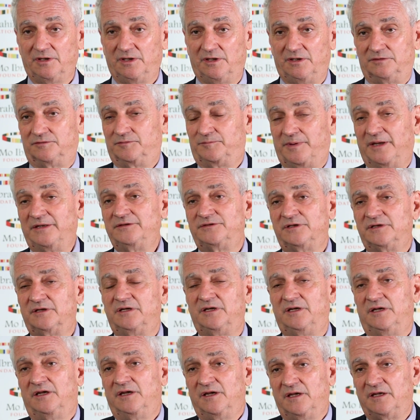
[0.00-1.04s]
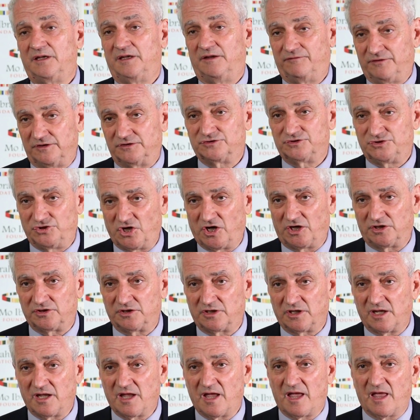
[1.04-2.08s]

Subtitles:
It's basically, if it's not